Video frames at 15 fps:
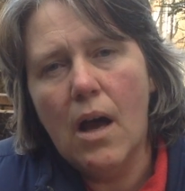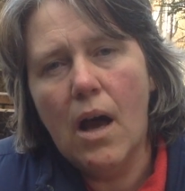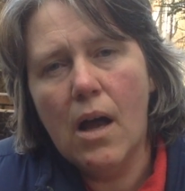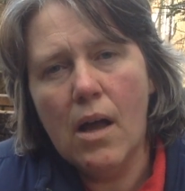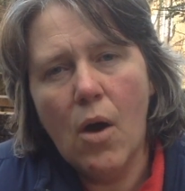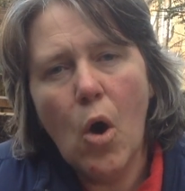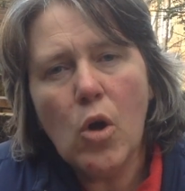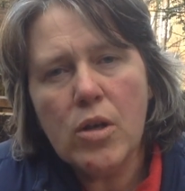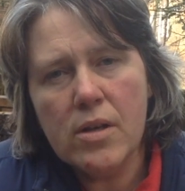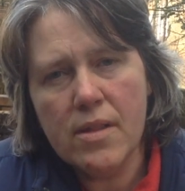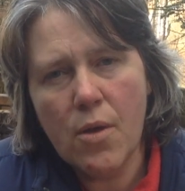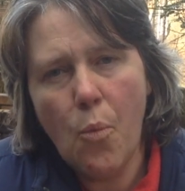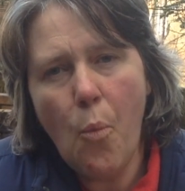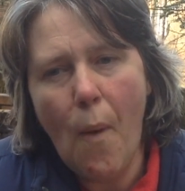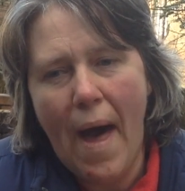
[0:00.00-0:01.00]
I honor
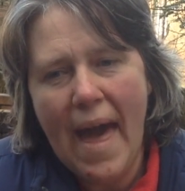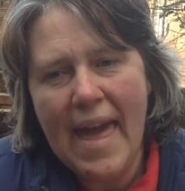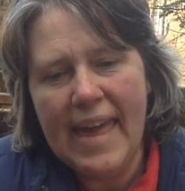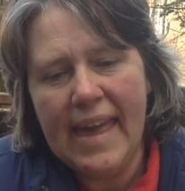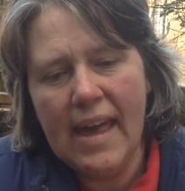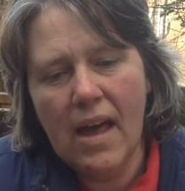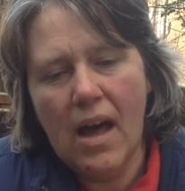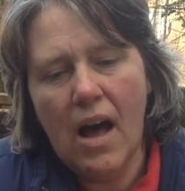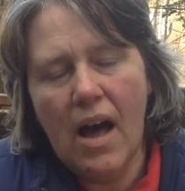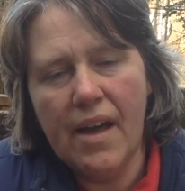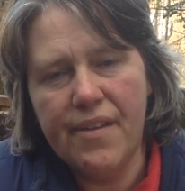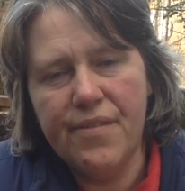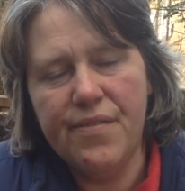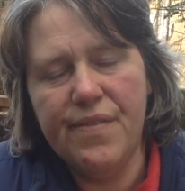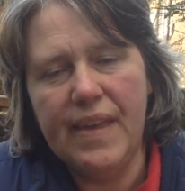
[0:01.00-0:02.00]
the way
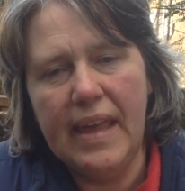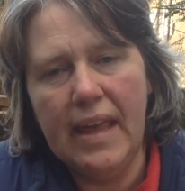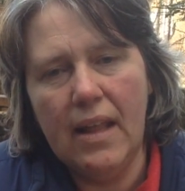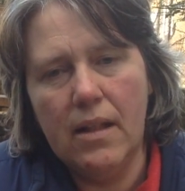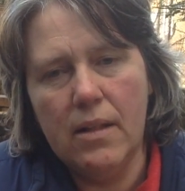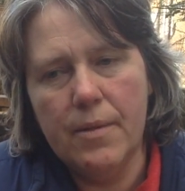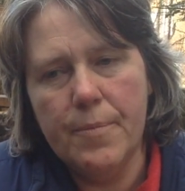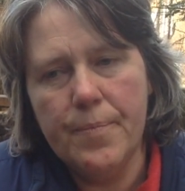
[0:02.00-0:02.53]
I feel.